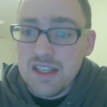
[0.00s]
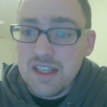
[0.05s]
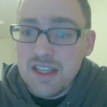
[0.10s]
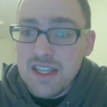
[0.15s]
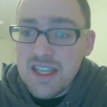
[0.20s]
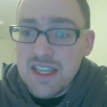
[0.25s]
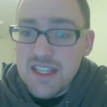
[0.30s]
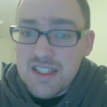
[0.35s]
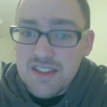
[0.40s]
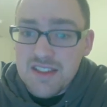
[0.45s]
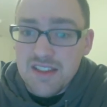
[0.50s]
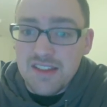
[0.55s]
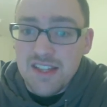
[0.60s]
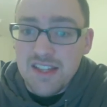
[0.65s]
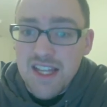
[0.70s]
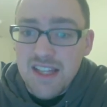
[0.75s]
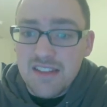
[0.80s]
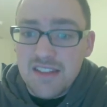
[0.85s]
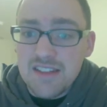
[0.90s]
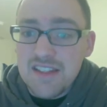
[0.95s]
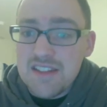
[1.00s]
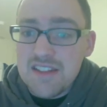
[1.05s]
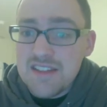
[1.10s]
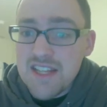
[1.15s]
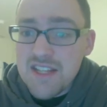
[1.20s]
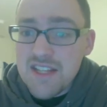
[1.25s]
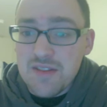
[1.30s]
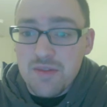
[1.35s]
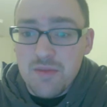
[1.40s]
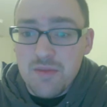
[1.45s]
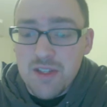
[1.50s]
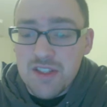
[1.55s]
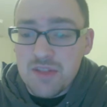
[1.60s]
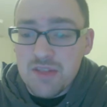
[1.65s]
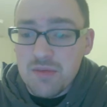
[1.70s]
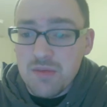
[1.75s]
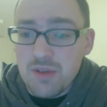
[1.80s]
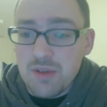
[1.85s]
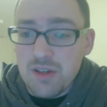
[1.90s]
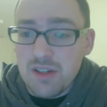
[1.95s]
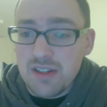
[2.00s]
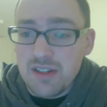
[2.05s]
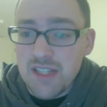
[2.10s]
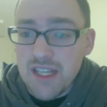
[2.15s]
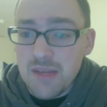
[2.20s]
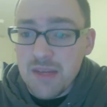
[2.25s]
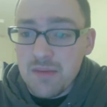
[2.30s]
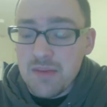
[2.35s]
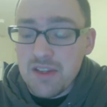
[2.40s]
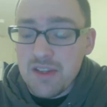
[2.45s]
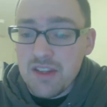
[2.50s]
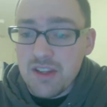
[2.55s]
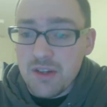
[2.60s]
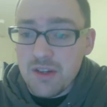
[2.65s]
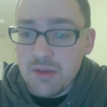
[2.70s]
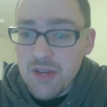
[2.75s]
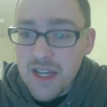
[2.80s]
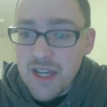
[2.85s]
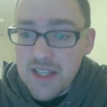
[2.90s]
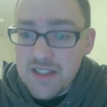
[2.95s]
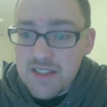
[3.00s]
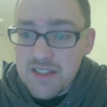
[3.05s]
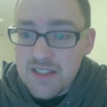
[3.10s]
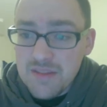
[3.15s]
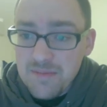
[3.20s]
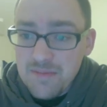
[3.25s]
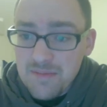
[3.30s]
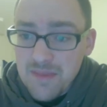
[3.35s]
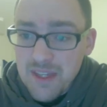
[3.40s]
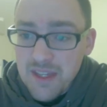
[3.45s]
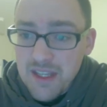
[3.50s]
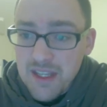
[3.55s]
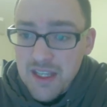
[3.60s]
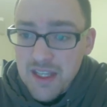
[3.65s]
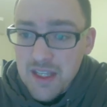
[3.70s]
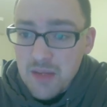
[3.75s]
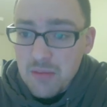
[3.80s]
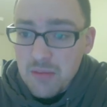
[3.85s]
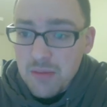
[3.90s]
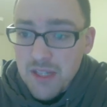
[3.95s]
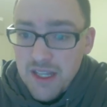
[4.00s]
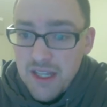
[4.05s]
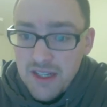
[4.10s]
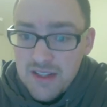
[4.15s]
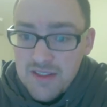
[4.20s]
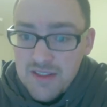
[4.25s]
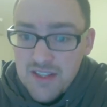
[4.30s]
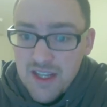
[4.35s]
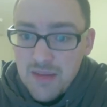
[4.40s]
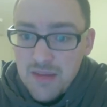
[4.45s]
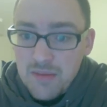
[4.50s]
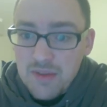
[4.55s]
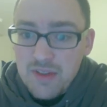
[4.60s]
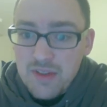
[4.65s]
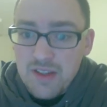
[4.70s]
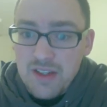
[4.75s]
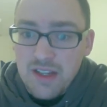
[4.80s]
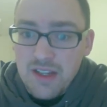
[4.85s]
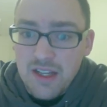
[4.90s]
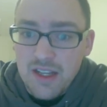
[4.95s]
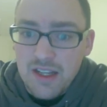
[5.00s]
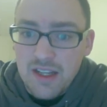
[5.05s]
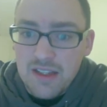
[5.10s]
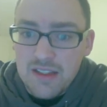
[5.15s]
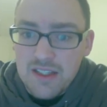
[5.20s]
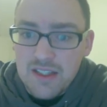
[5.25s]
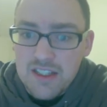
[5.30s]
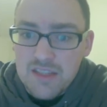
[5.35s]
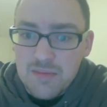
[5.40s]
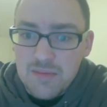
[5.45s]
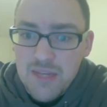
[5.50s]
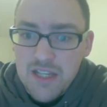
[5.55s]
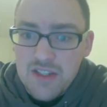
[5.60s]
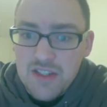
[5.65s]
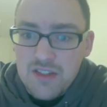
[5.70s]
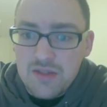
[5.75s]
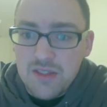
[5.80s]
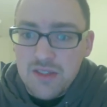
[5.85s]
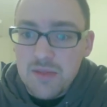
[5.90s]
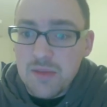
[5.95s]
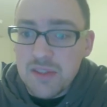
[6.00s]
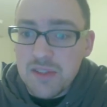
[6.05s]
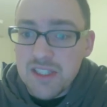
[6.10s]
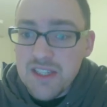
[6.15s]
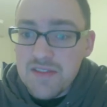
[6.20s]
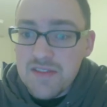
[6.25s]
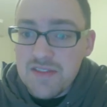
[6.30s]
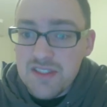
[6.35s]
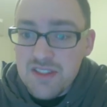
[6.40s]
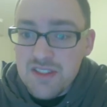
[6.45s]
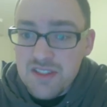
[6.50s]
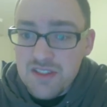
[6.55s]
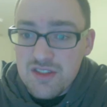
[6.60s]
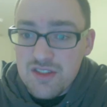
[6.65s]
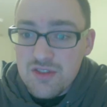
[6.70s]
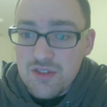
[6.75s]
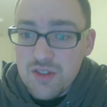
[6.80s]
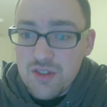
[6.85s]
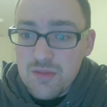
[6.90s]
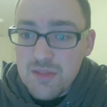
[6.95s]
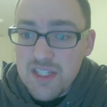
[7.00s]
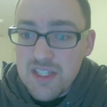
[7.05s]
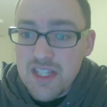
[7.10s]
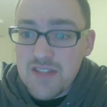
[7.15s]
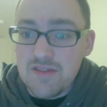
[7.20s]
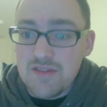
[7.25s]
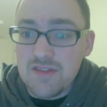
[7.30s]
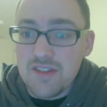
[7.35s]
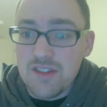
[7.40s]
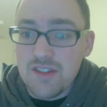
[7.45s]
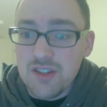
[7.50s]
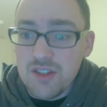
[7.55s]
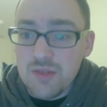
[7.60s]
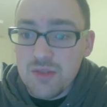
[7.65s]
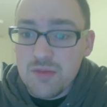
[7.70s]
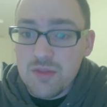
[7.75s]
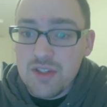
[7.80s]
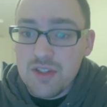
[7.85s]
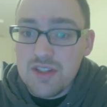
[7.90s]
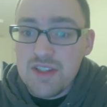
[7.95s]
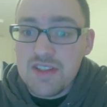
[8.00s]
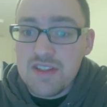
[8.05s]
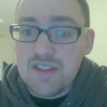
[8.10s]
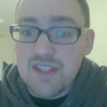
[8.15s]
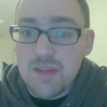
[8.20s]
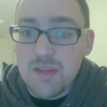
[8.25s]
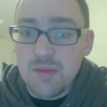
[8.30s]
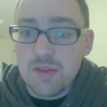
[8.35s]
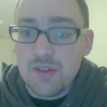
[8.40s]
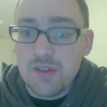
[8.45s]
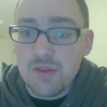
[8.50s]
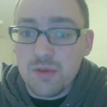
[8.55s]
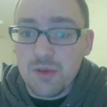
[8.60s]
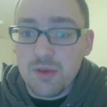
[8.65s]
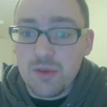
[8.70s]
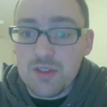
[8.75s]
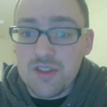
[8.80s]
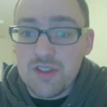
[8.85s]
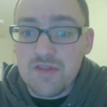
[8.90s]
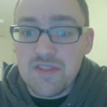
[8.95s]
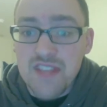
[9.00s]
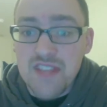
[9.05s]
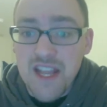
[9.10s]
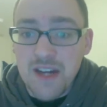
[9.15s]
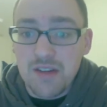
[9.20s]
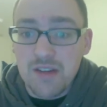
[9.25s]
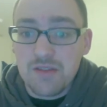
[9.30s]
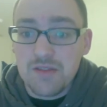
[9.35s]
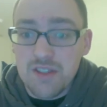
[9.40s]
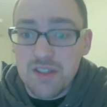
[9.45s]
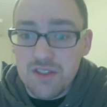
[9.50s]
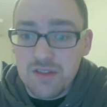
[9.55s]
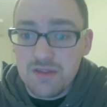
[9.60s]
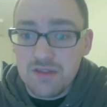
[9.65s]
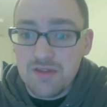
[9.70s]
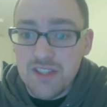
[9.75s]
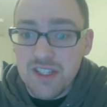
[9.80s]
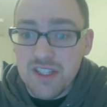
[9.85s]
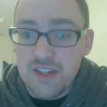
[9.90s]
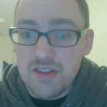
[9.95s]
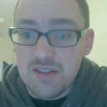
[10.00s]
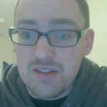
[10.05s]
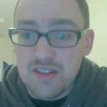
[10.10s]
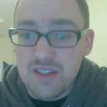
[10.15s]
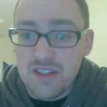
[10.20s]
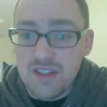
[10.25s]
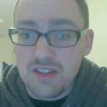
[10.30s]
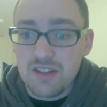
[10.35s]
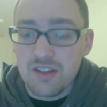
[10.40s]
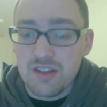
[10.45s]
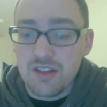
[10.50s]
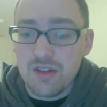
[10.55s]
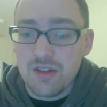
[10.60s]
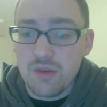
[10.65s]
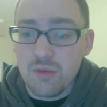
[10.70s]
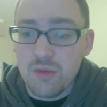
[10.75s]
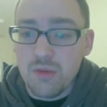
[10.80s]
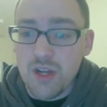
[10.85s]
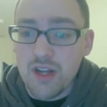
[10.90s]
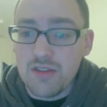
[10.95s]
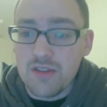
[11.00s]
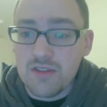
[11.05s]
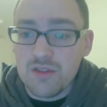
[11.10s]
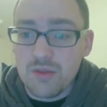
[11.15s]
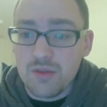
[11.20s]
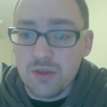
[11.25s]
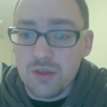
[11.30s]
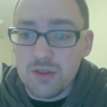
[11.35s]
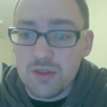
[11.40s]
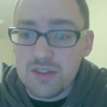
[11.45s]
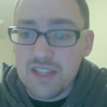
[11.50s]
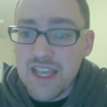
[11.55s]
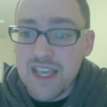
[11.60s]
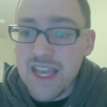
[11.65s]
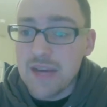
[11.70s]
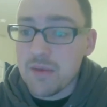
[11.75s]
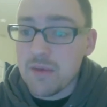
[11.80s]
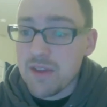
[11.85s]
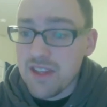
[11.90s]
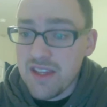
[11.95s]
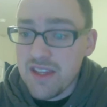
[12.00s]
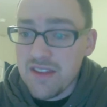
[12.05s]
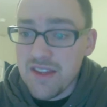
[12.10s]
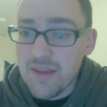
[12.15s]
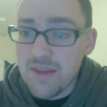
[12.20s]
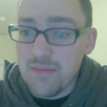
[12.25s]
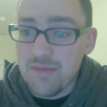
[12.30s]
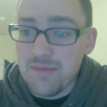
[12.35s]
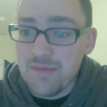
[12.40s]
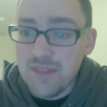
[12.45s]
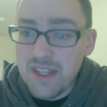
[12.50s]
It is unlikely these texts were meant to proclaim the Christ. Blankenship especially believes this is true because of the numerous and similar roles of sacrificial figures that the Qumran scrolls had within them.